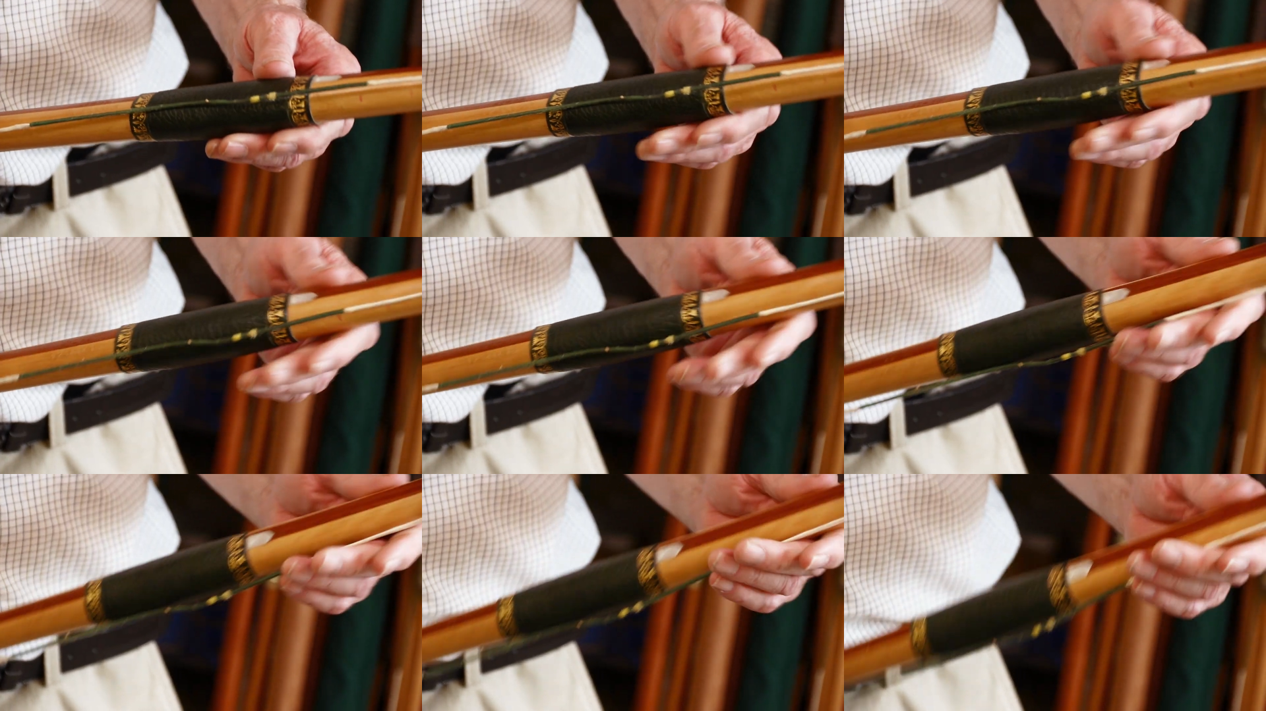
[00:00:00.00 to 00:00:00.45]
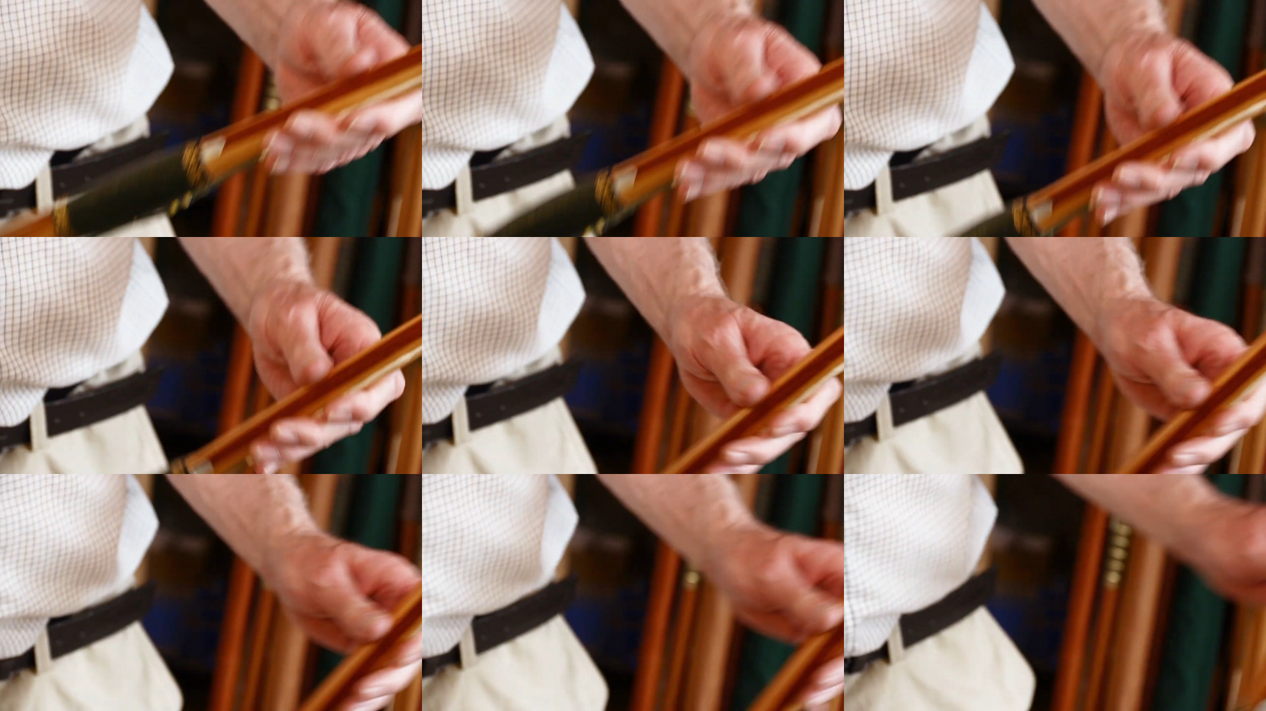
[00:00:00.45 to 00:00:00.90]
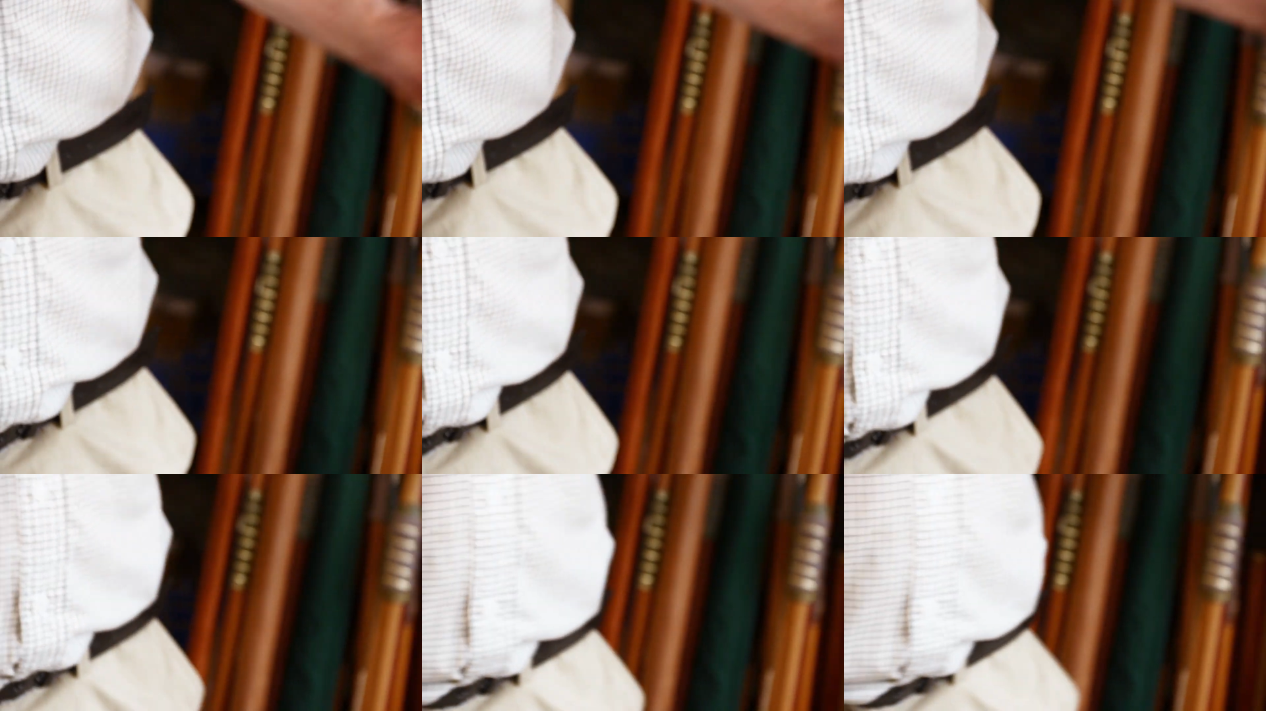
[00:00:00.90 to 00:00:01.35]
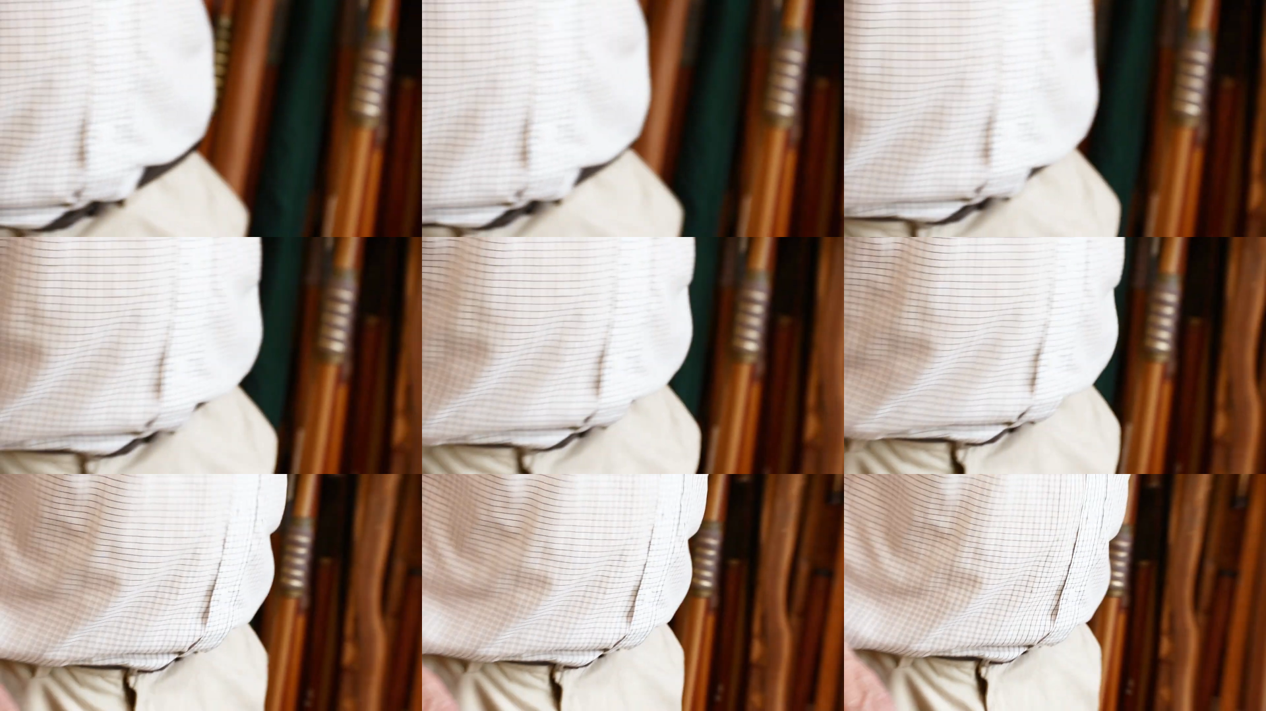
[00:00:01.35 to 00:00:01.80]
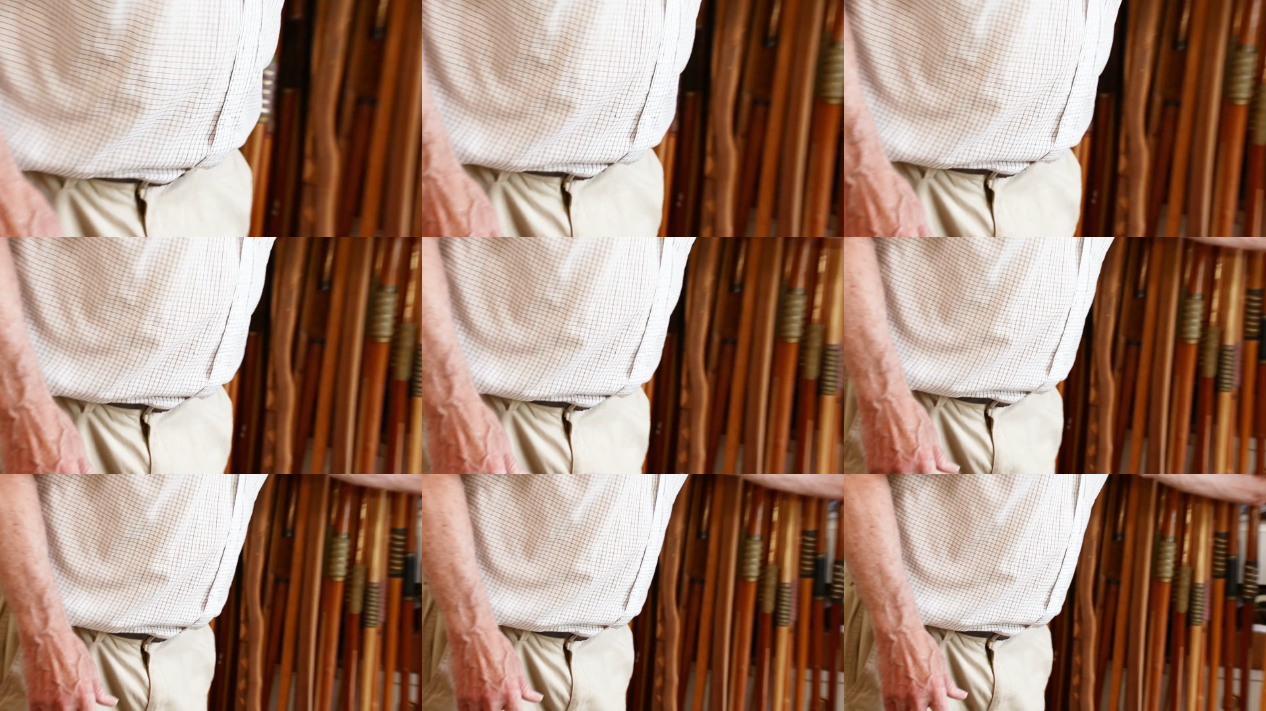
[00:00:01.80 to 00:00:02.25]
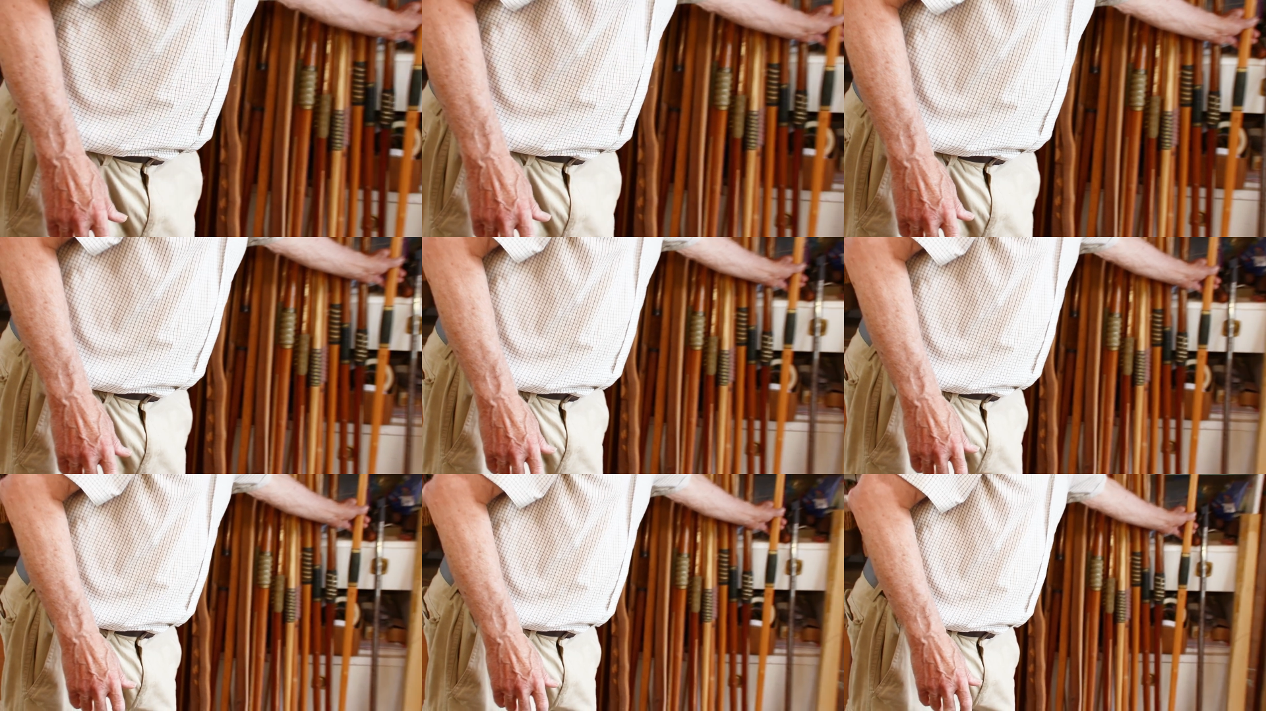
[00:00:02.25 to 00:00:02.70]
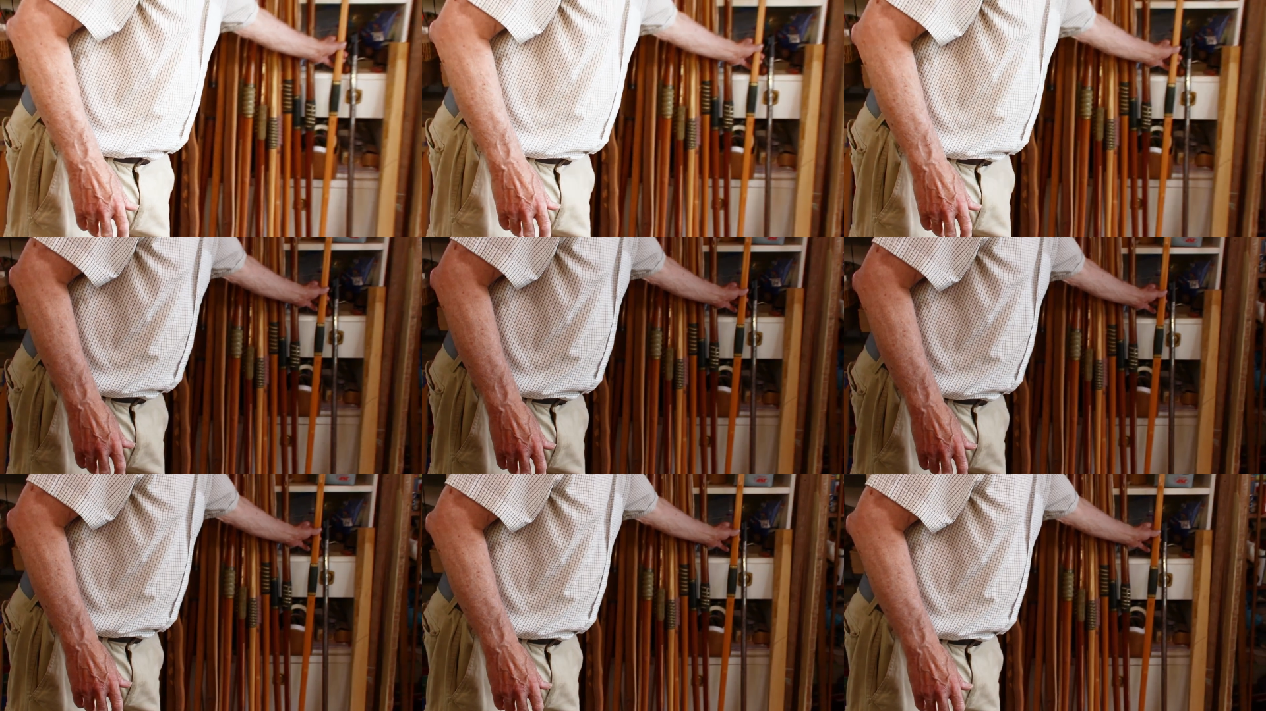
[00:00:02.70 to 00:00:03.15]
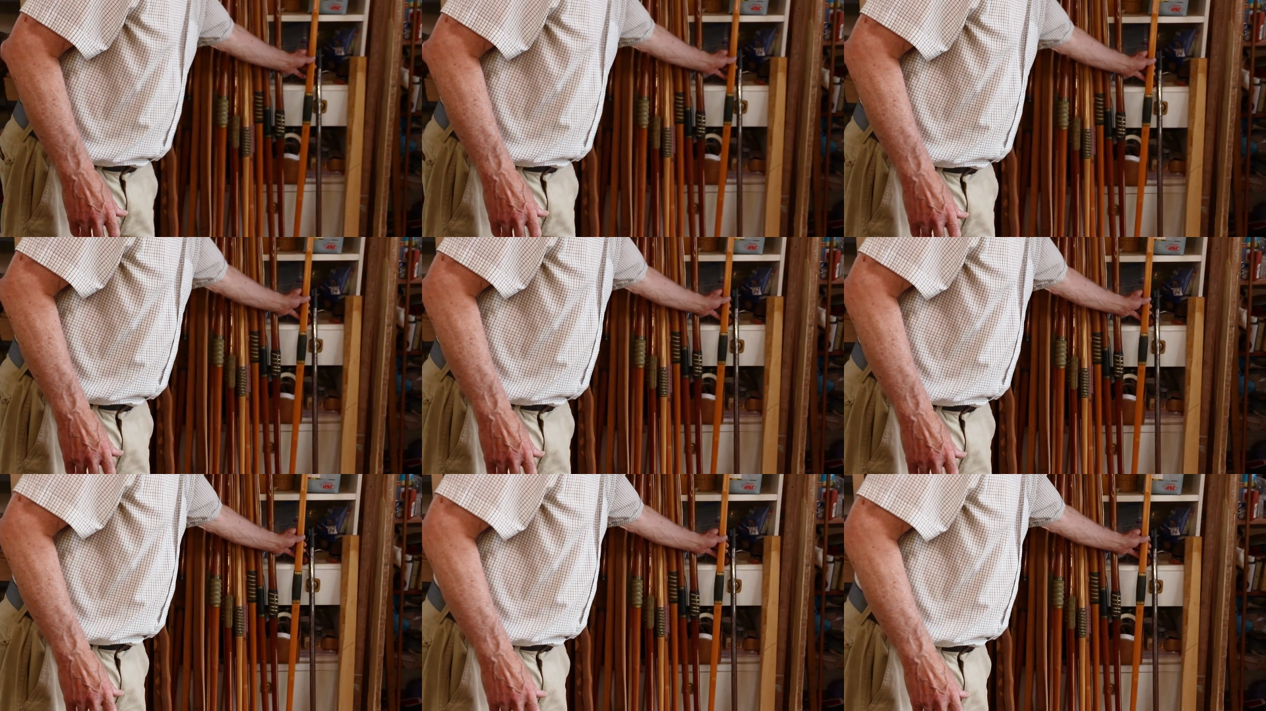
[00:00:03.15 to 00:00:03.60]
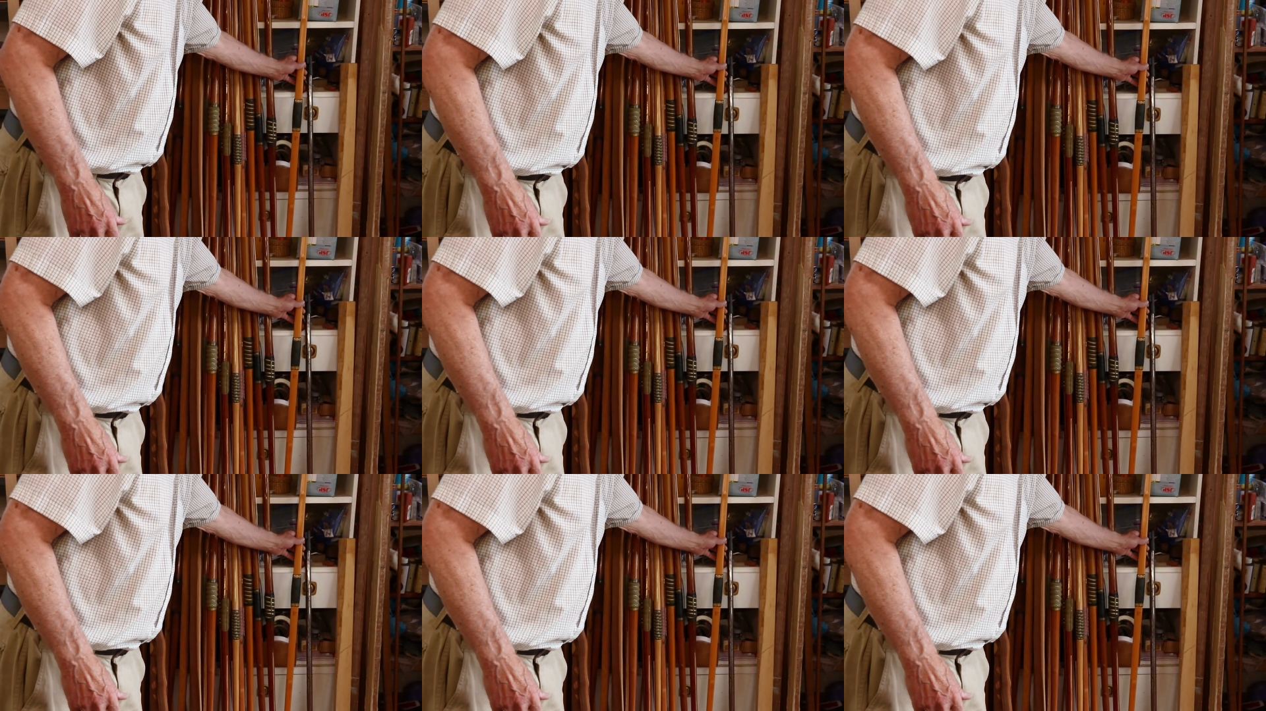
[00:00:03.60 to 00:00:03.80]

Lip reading: (no speaker visible)